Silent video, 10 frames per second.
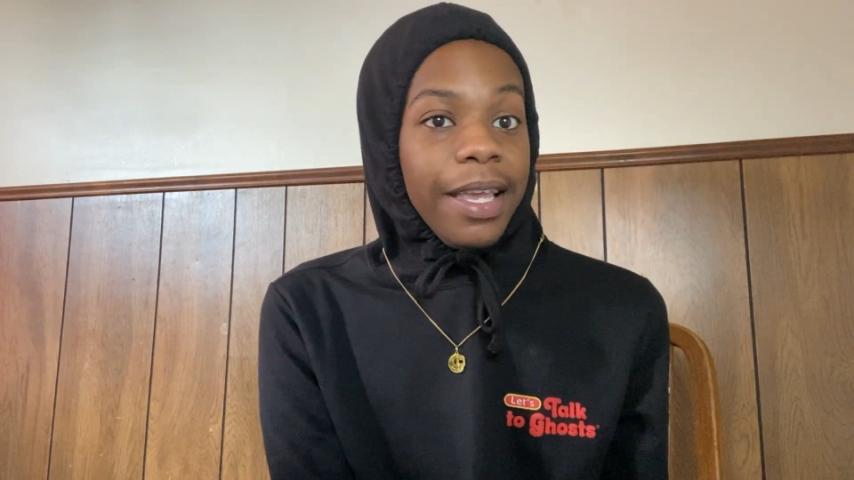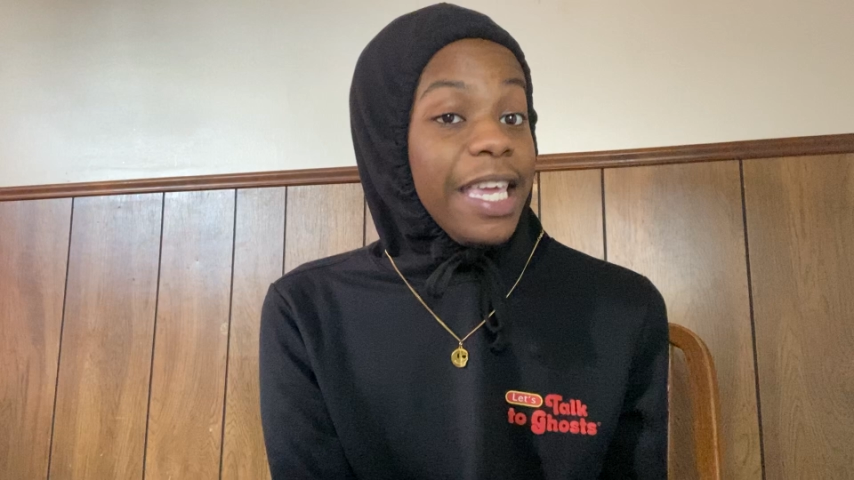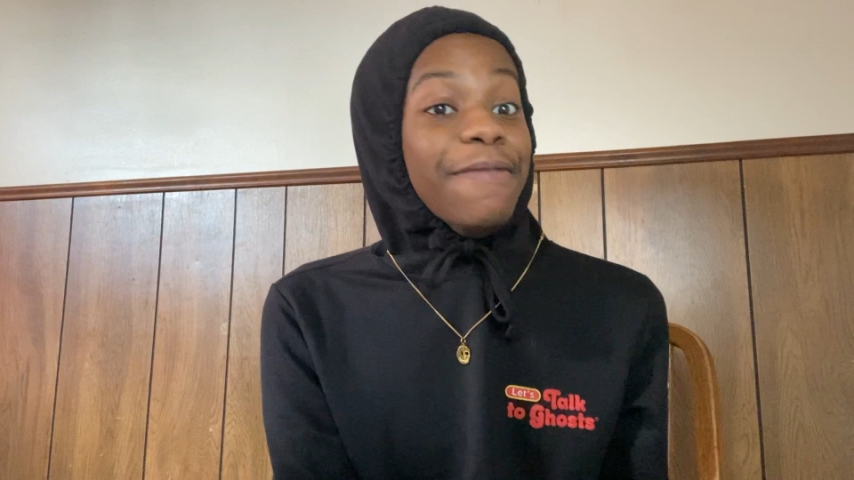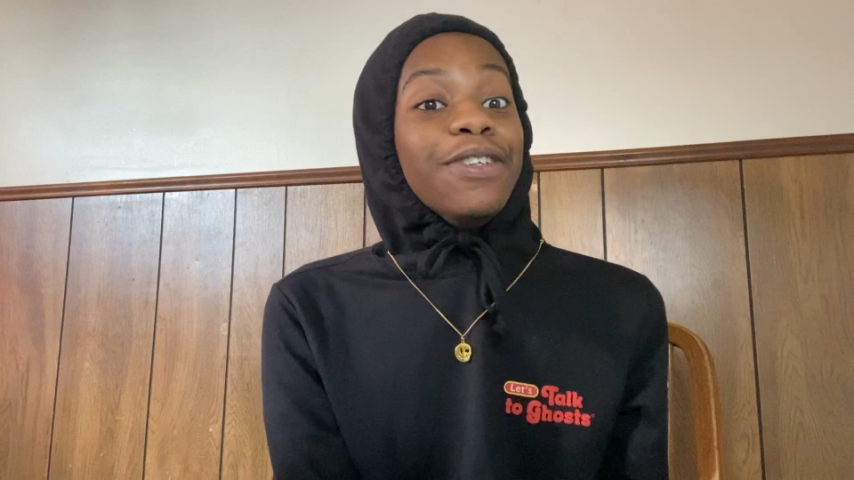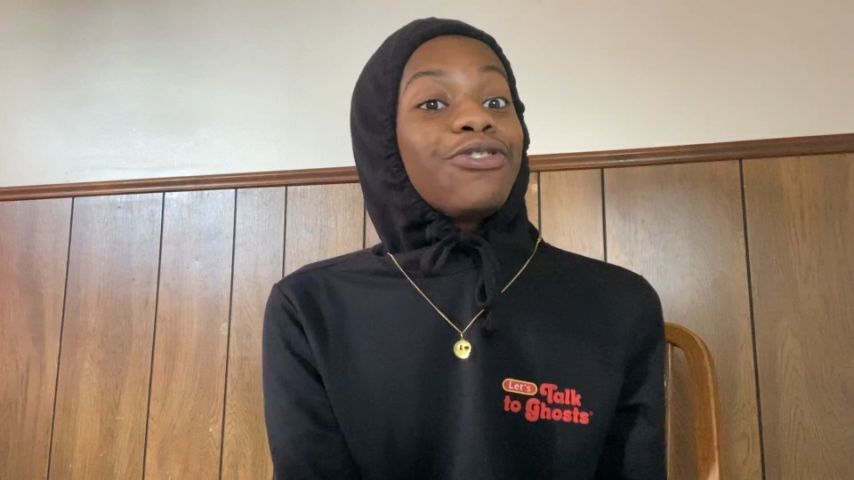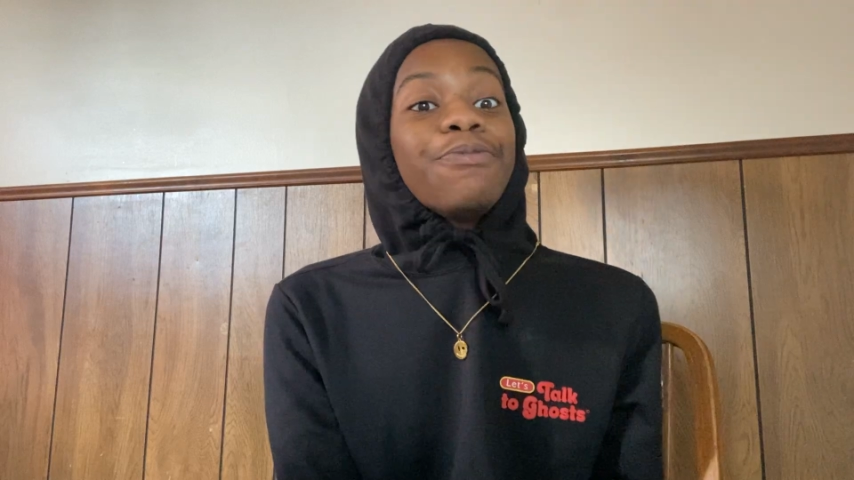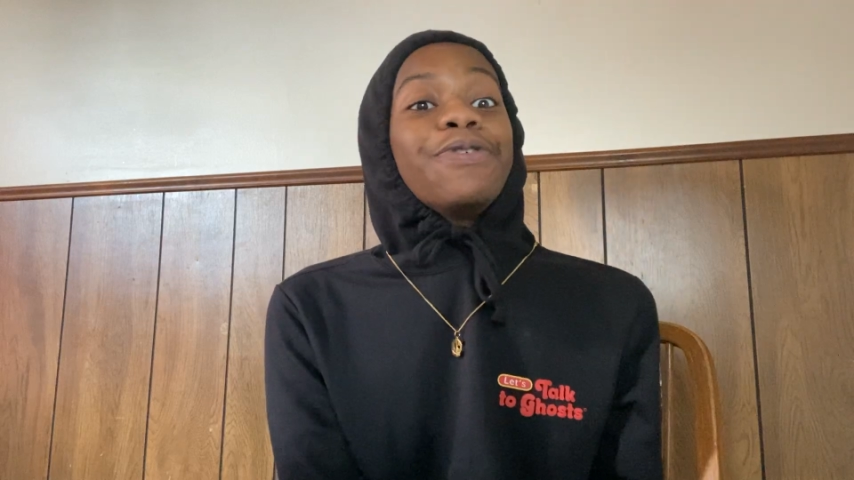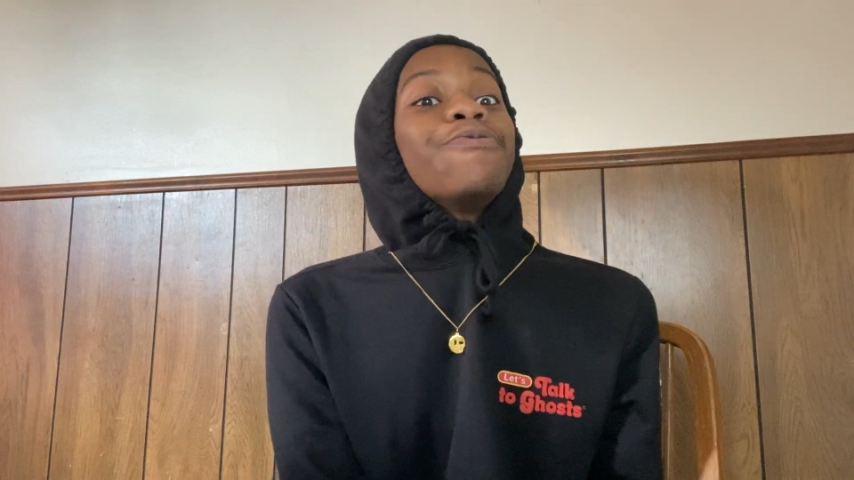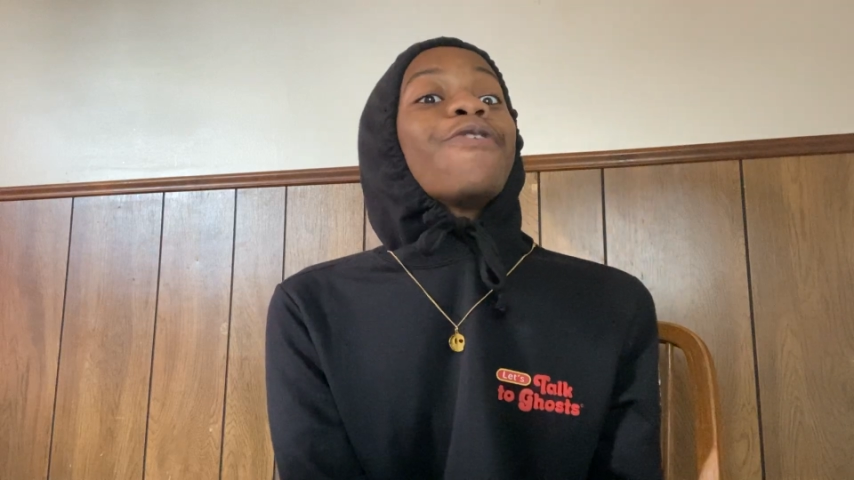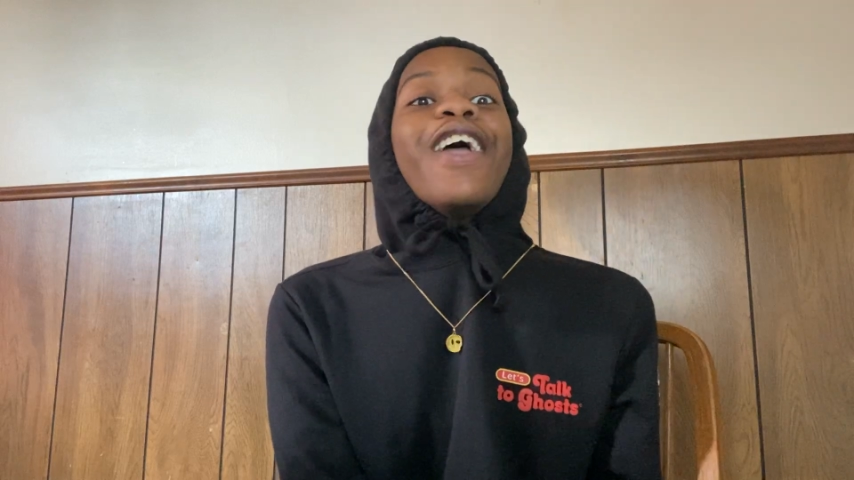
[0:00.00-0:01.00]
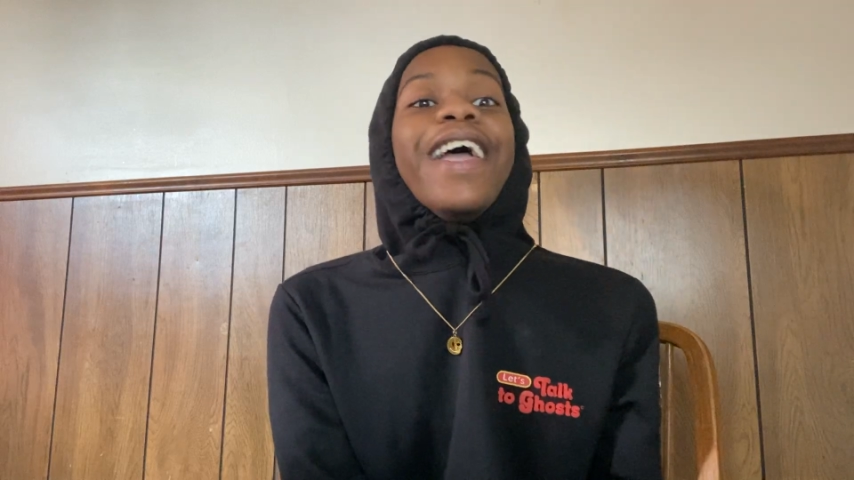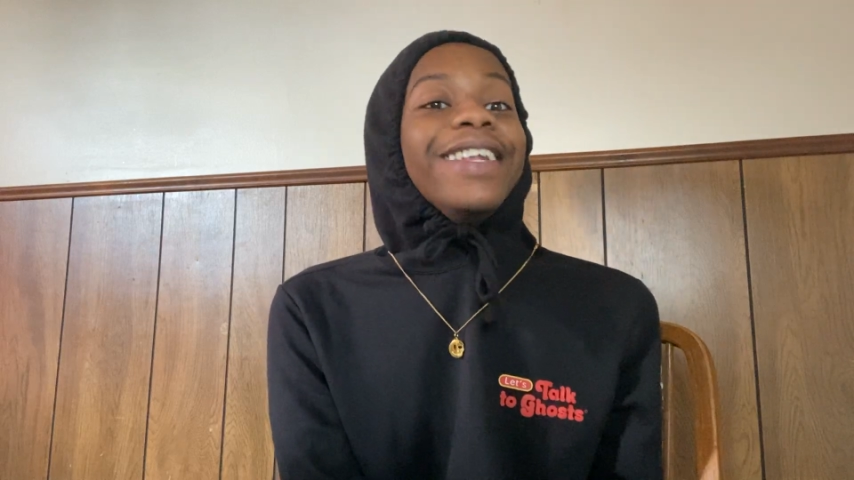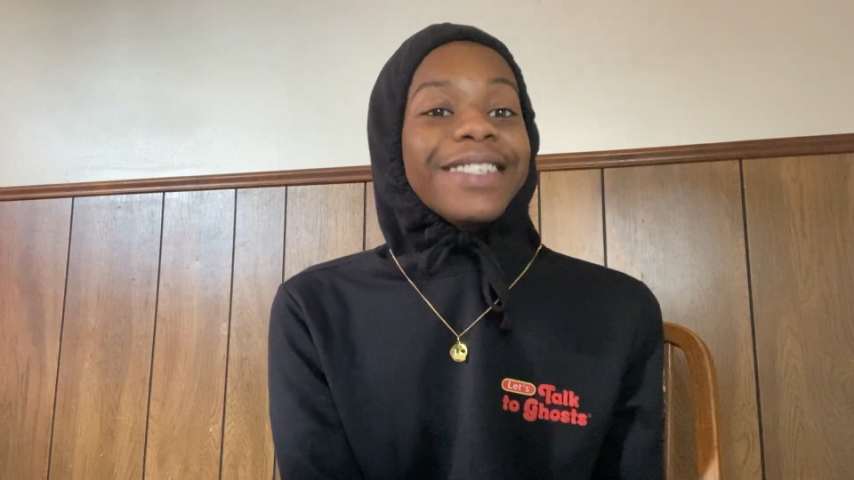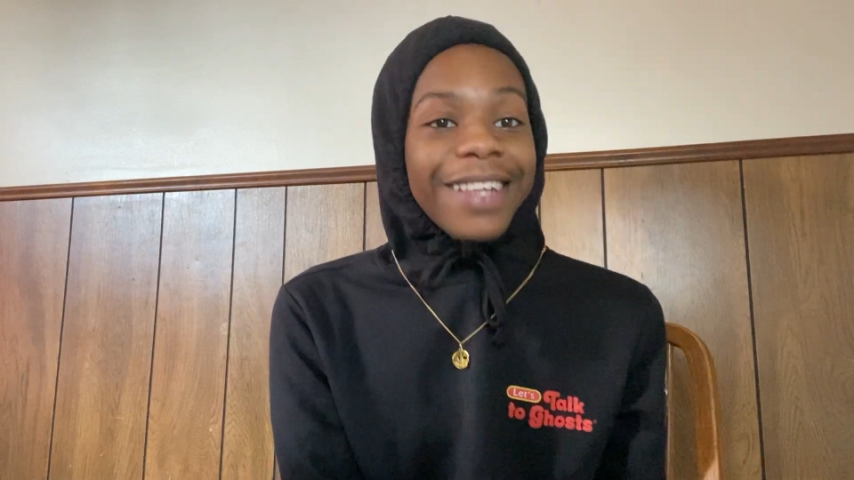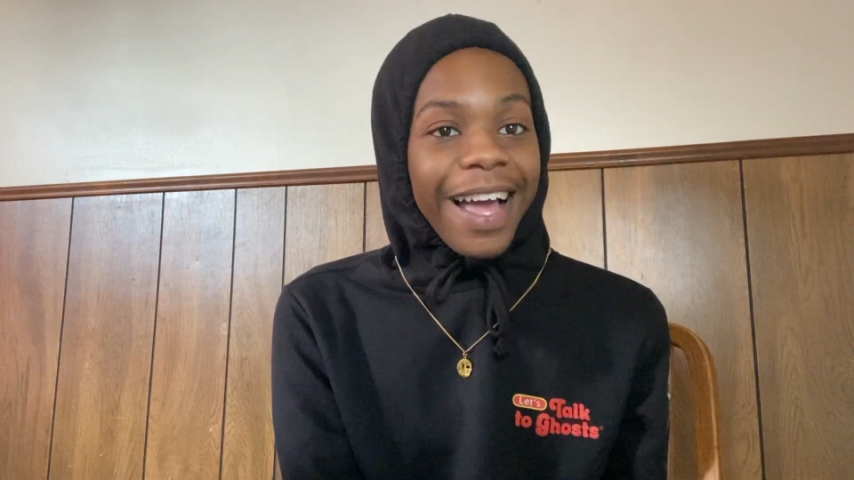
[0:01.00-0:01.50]
Even Trippy Red
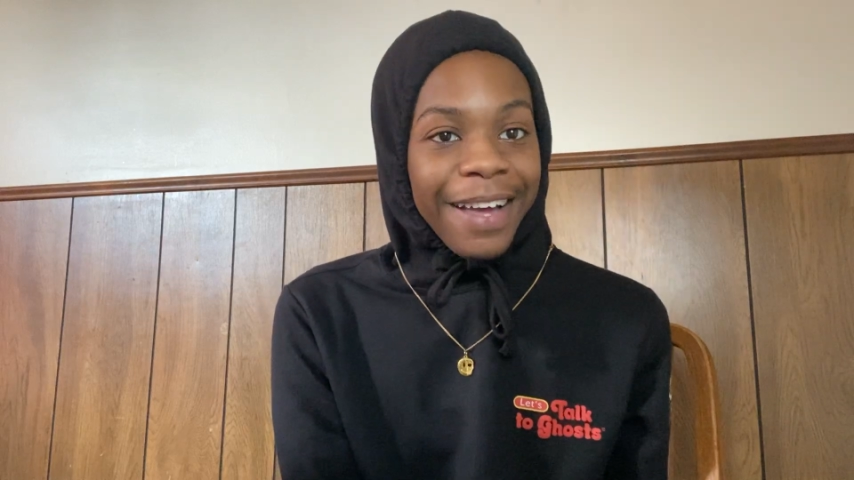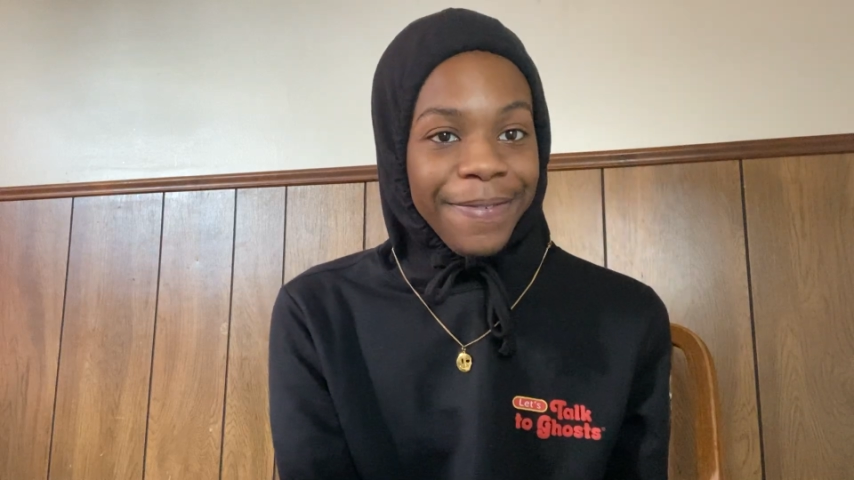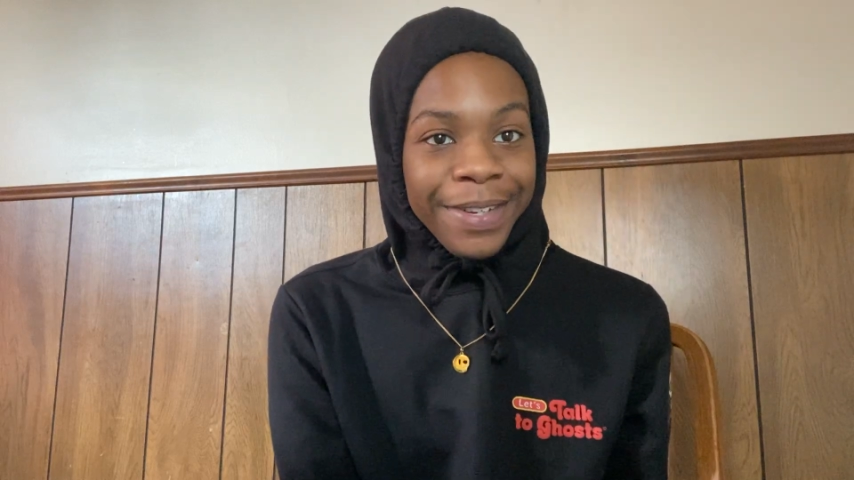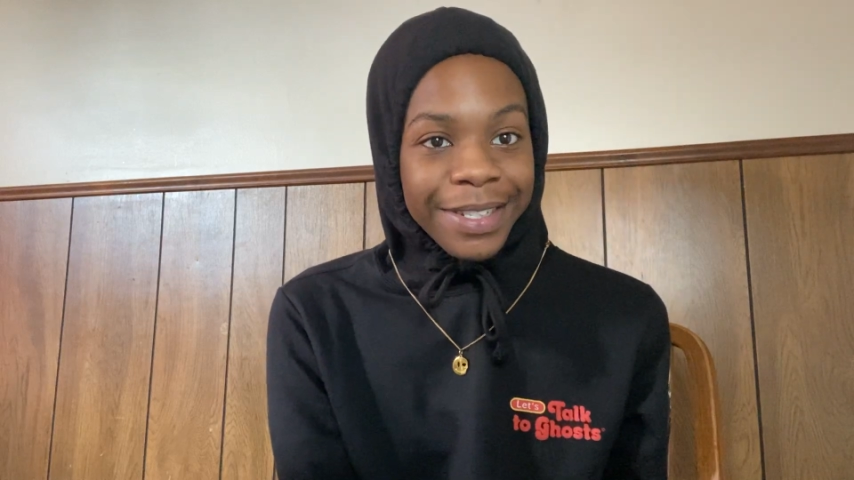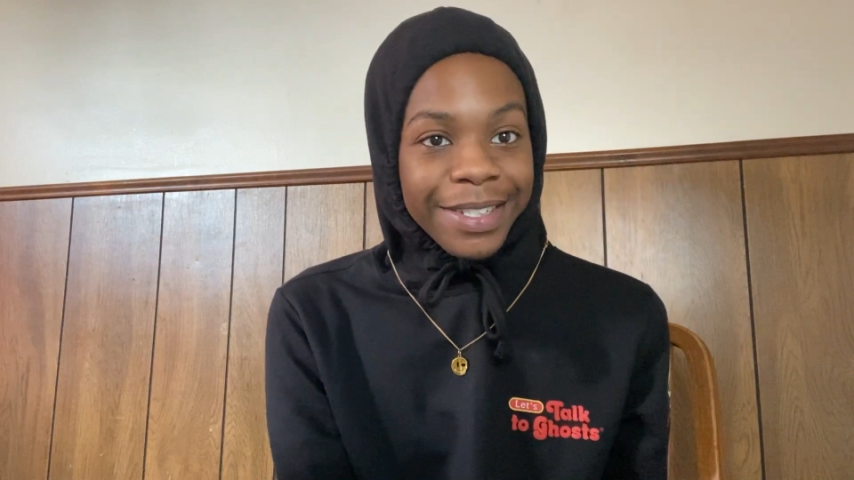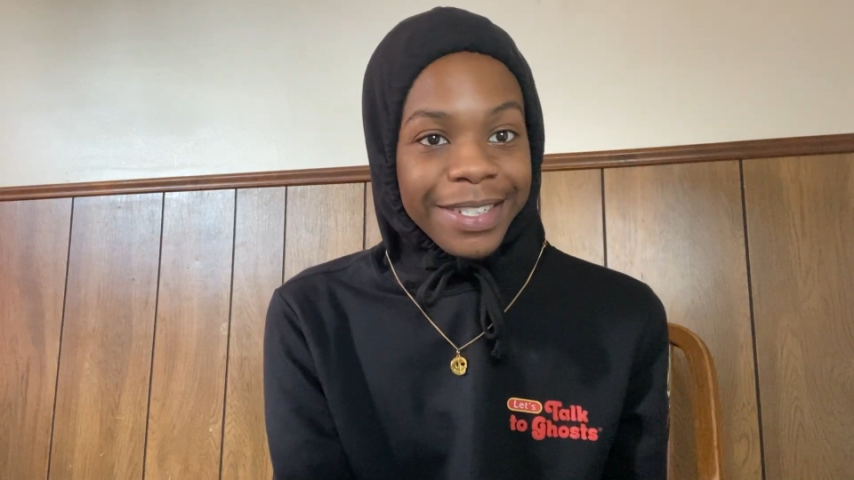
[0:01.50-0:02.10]
is laughing.